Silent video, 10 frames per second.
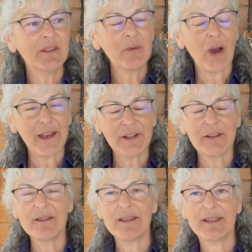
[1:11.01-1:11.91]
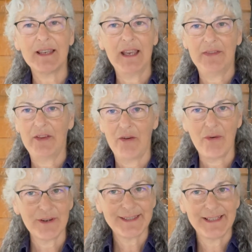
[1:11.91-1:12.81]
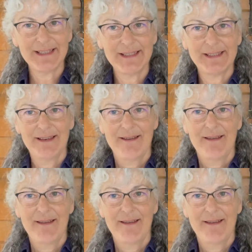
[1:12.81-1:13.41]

riders and their horses